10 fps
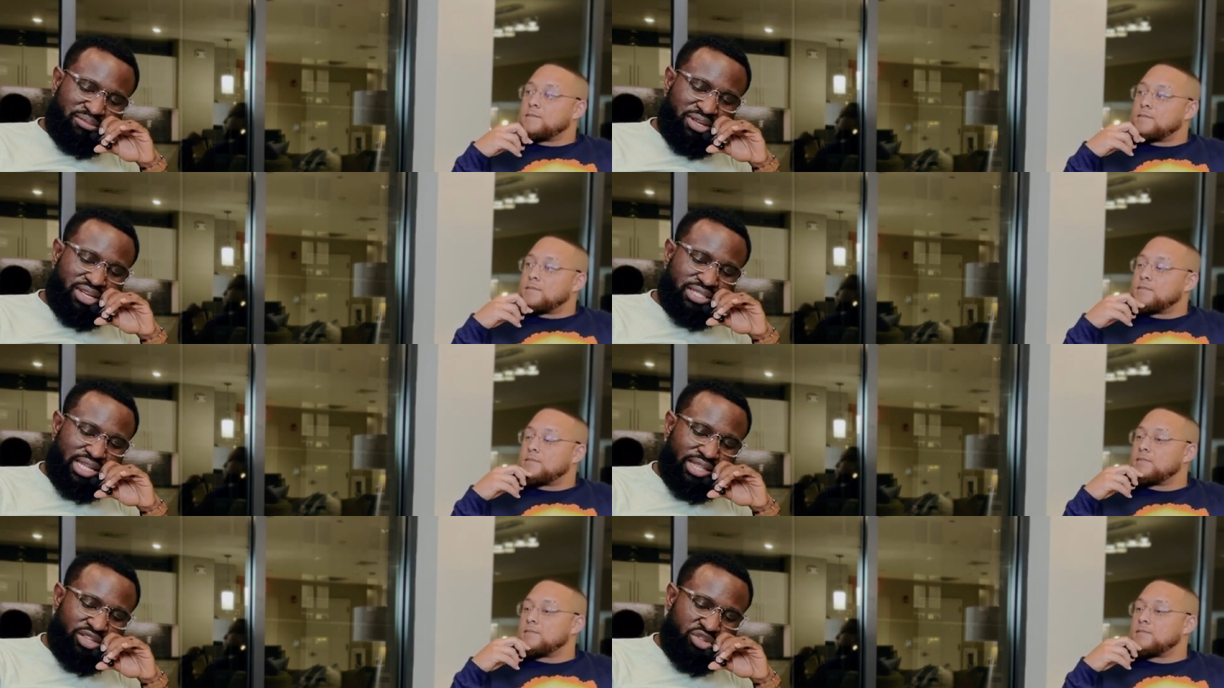Speaker 1: because
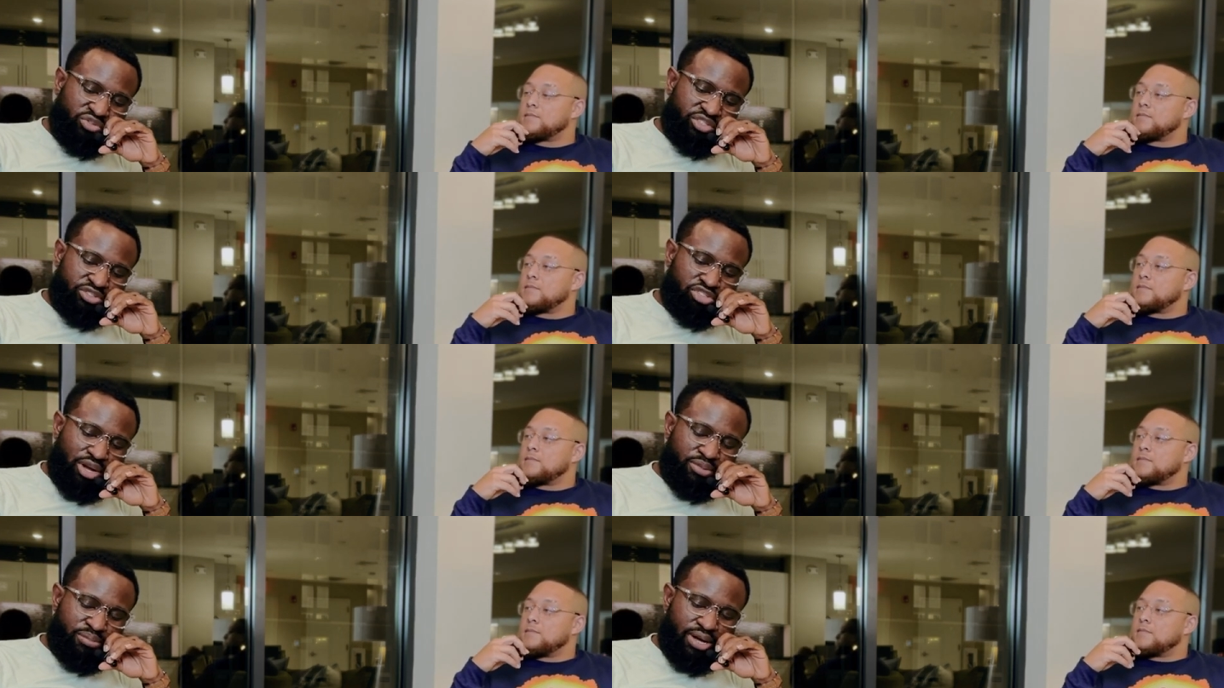I think you just
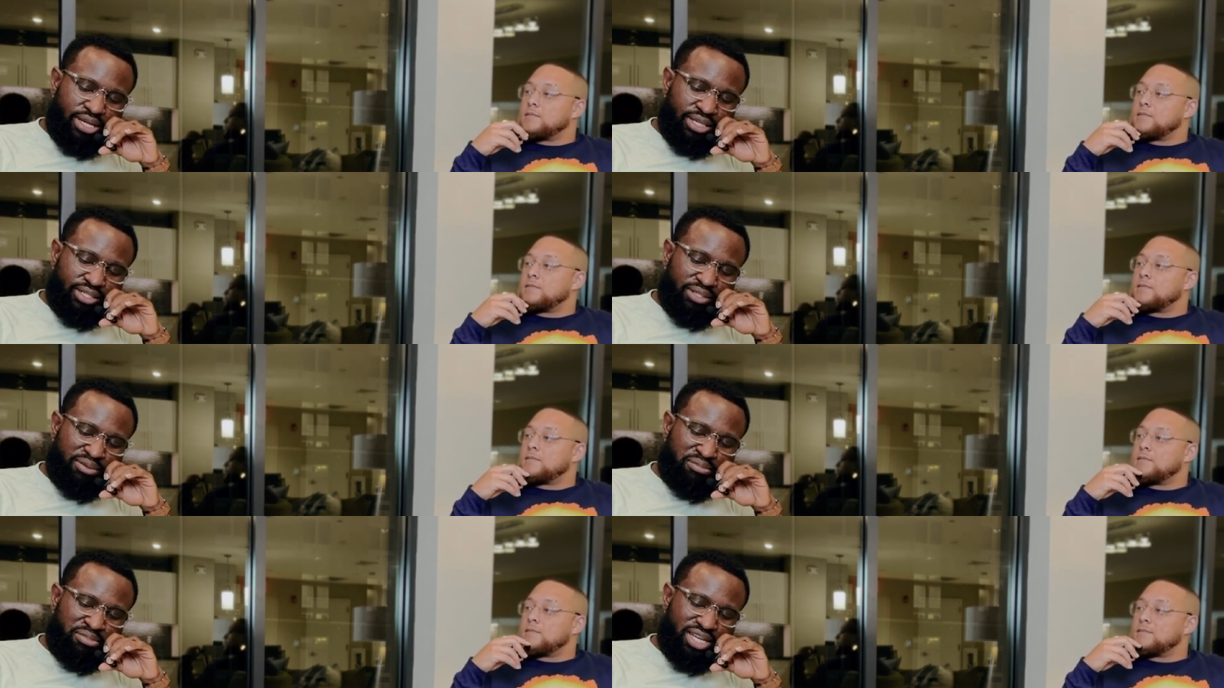dropped the mic,
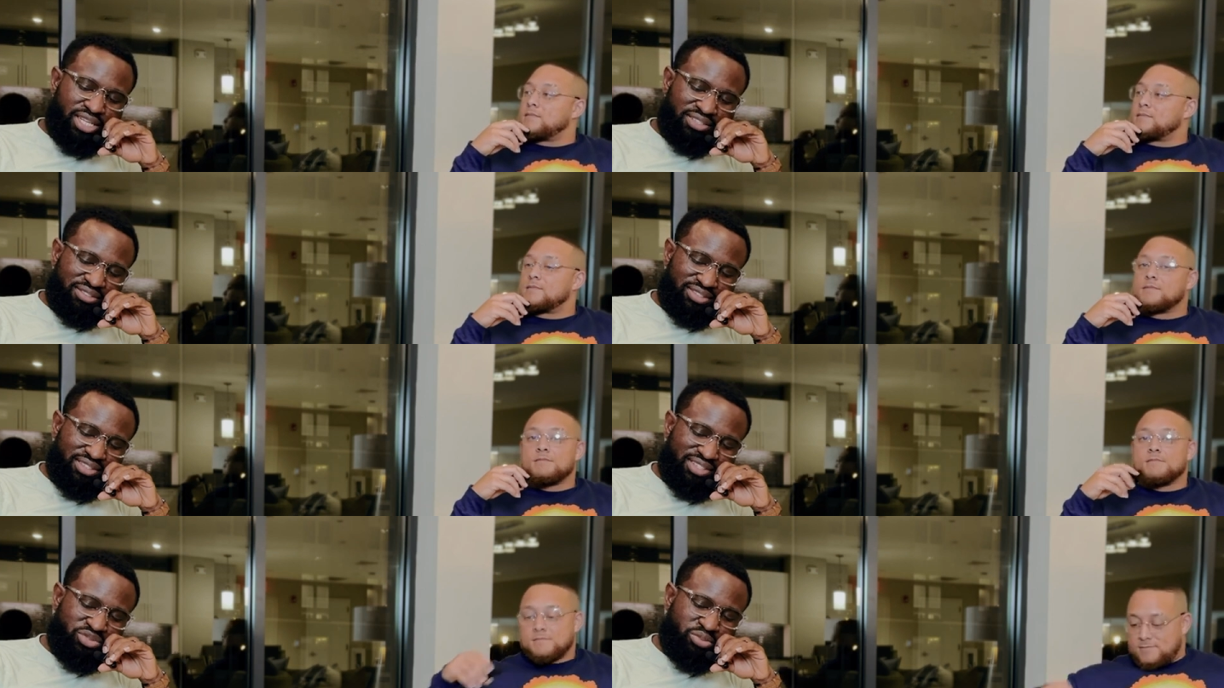but
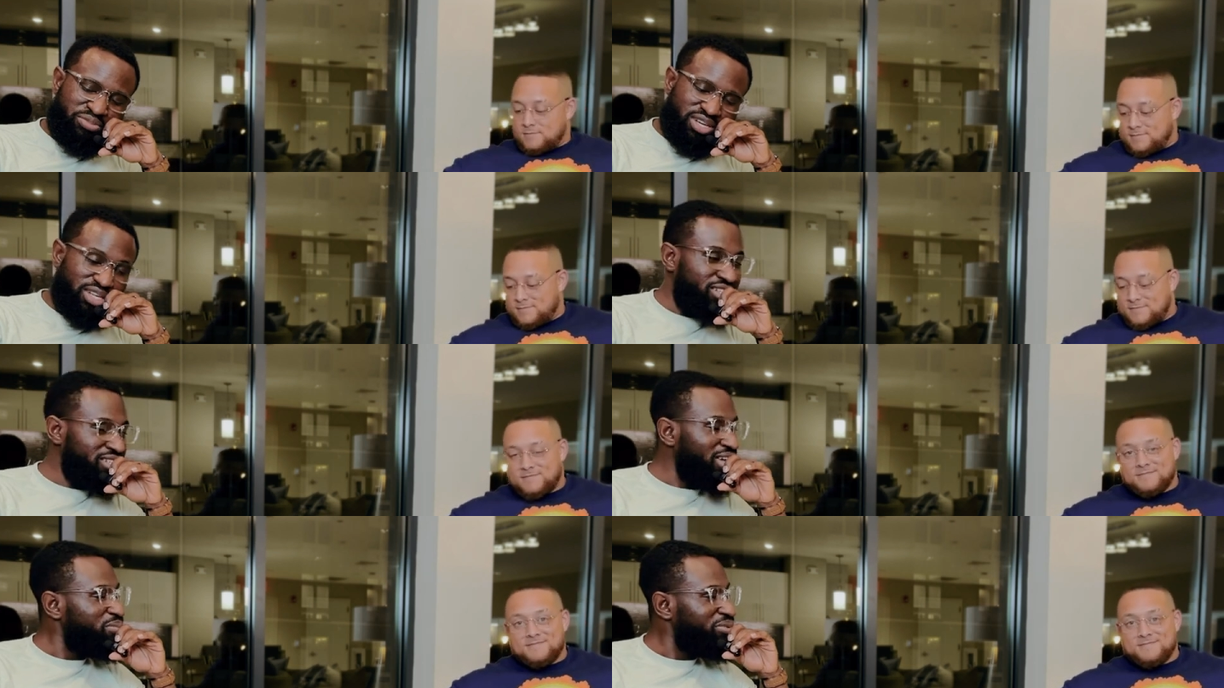this will be another
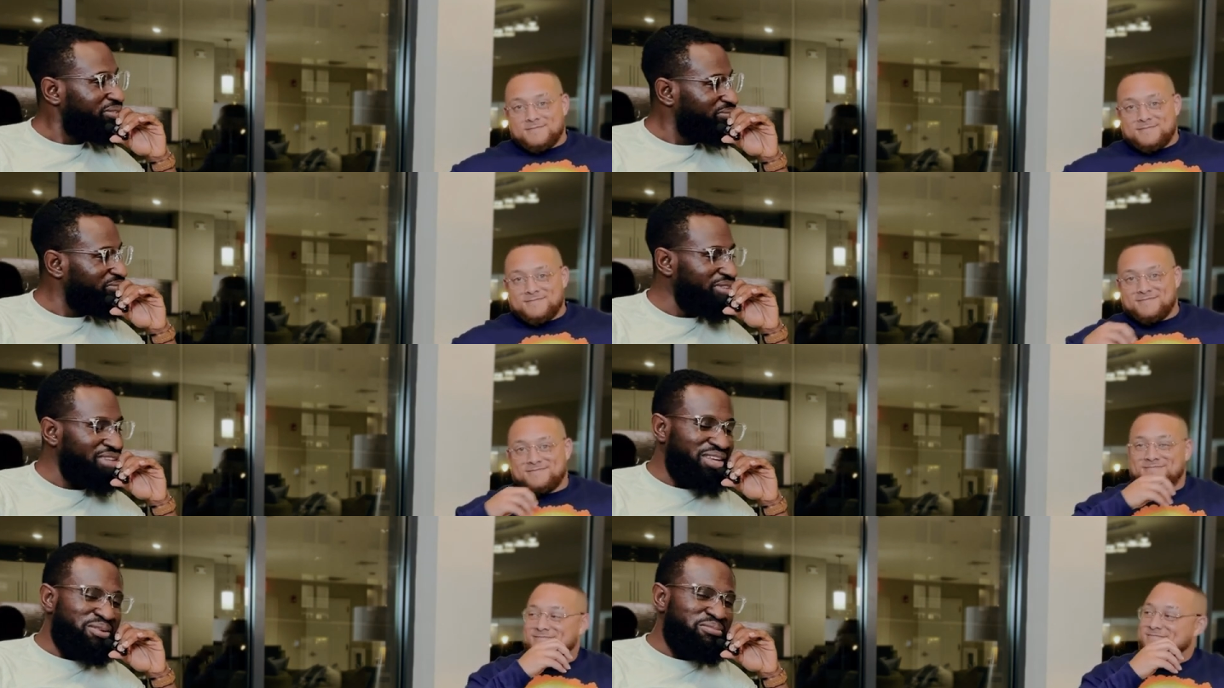topic
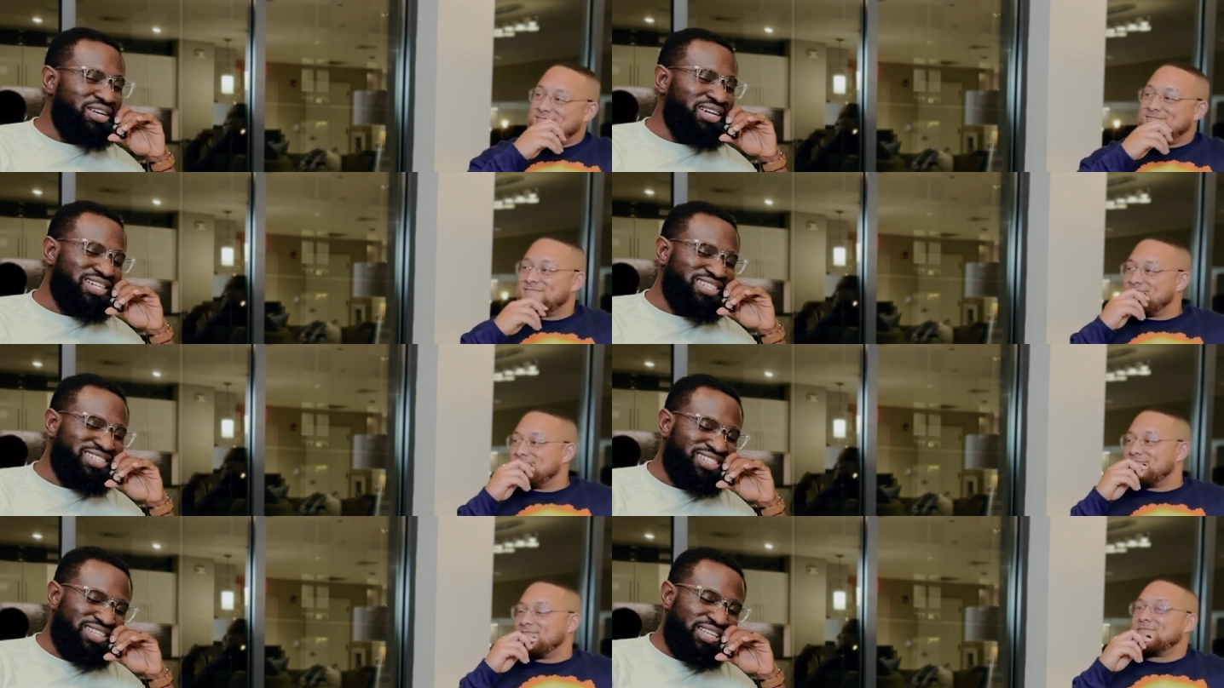
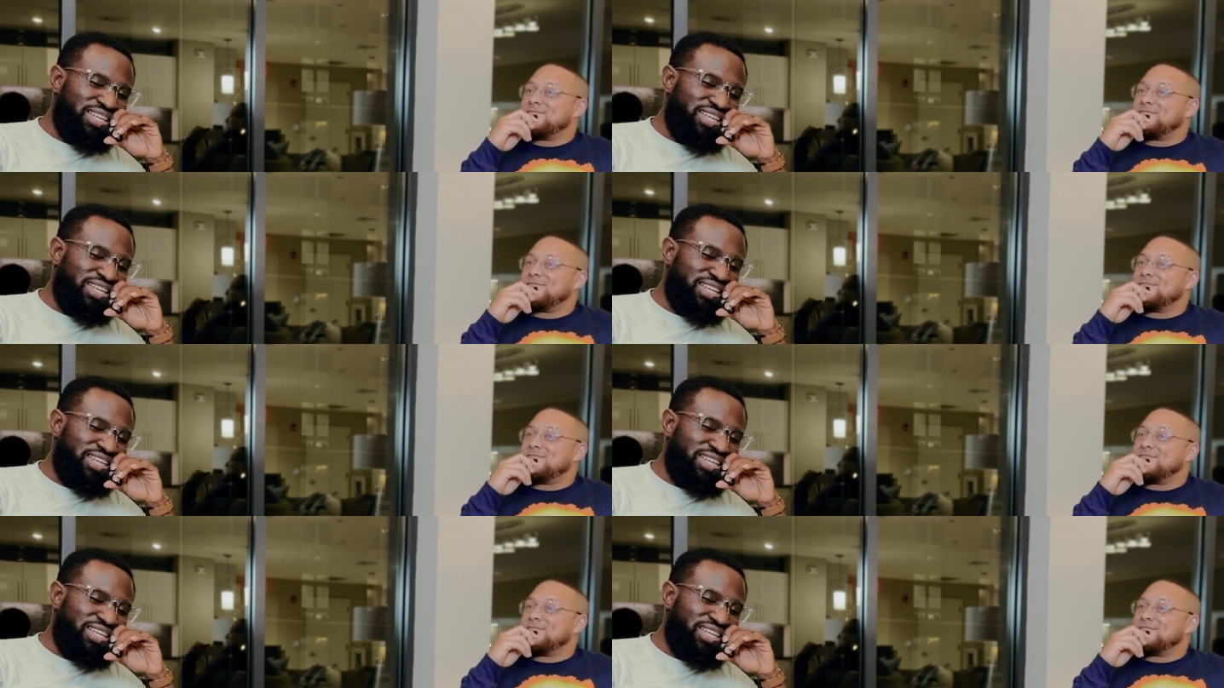because